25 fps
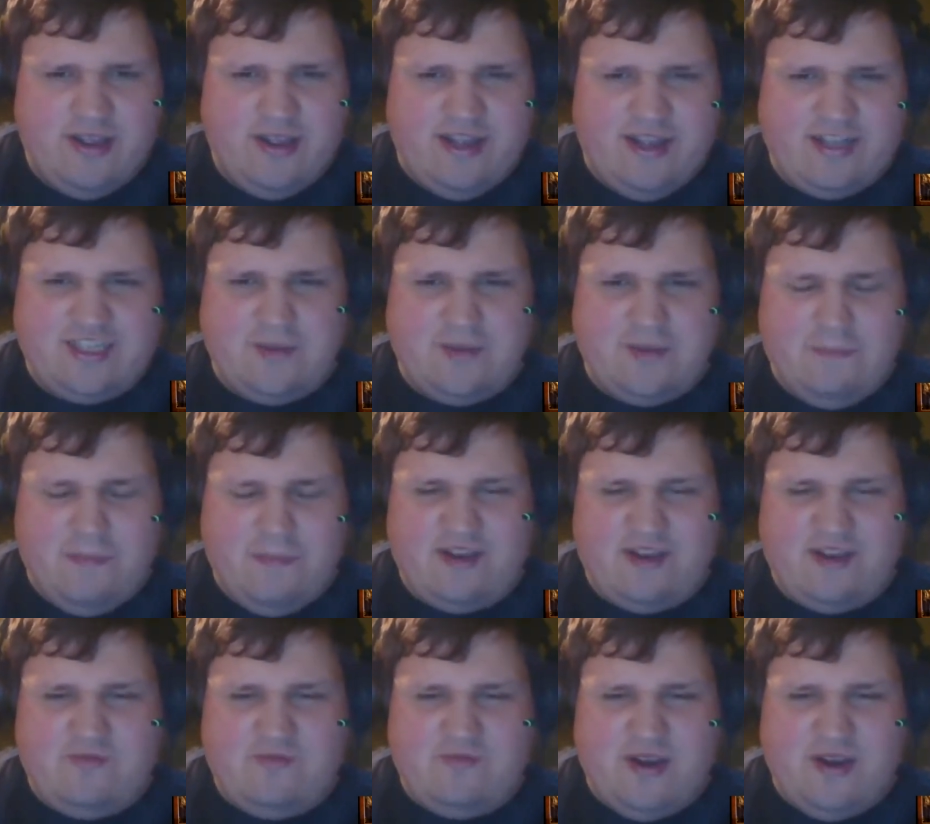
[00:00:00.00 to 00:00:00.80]
It's a
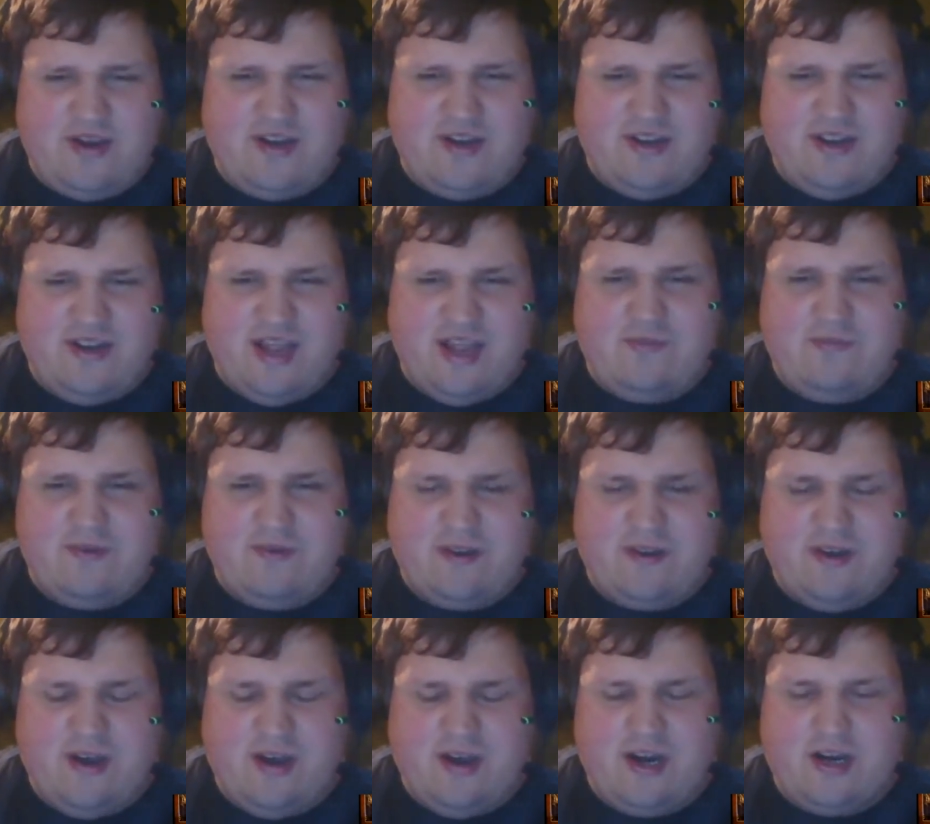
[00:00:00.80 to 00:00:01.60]
bit weird in that
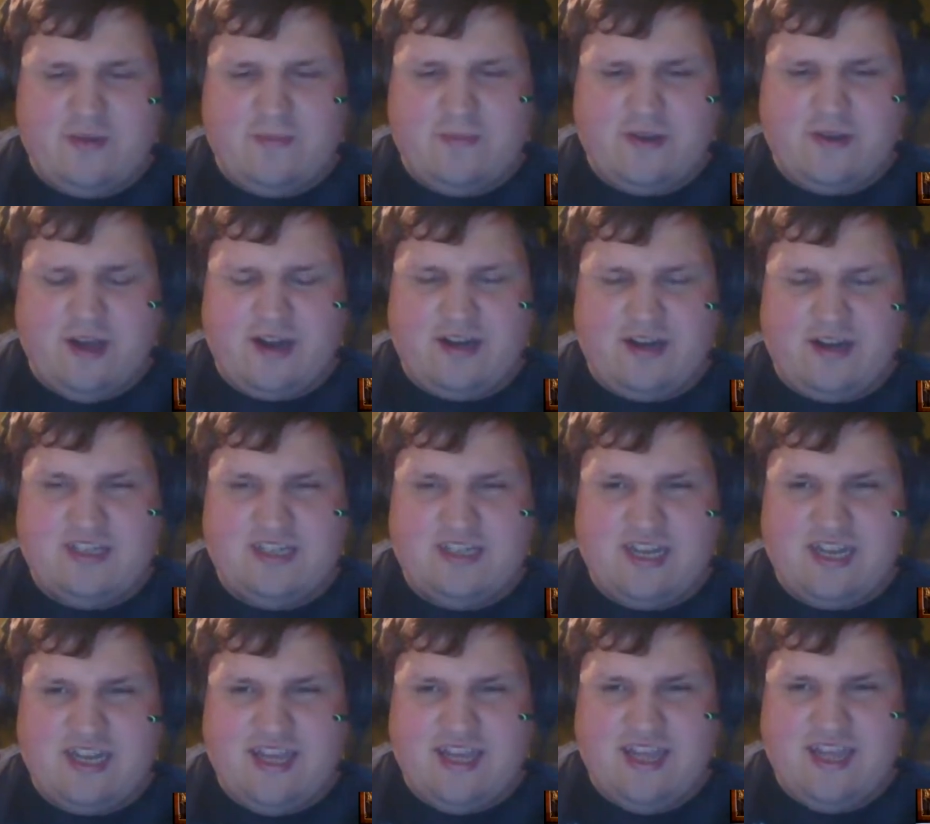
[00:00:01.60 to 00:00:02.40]
regard, but
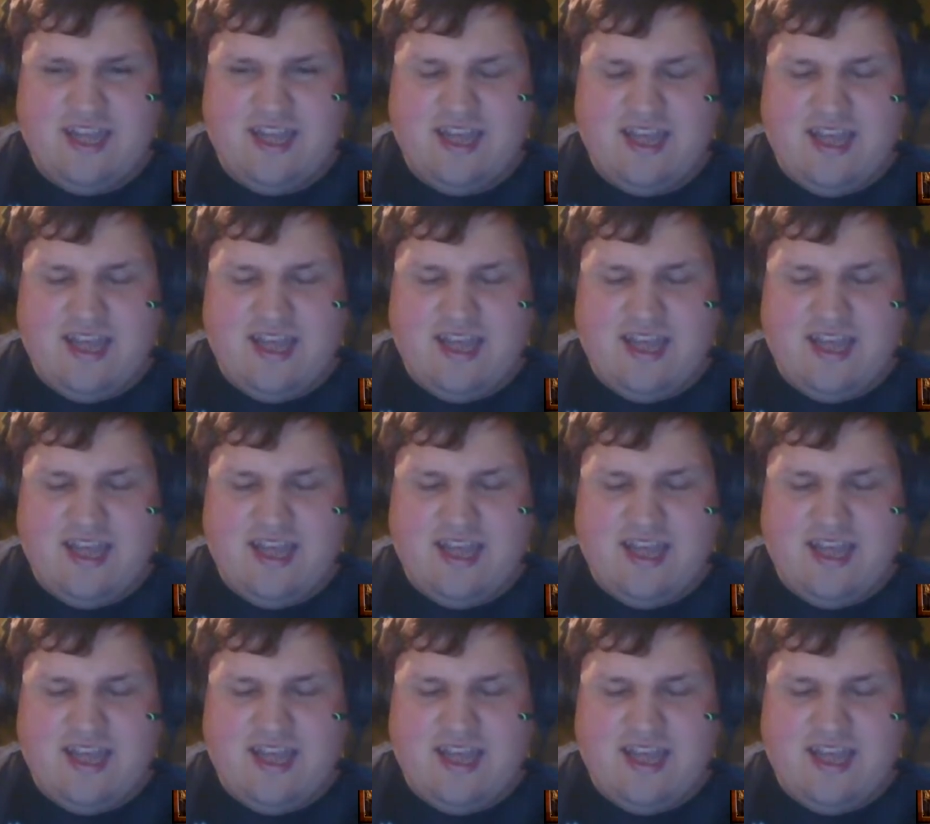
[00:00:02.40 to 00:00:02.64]
honestly,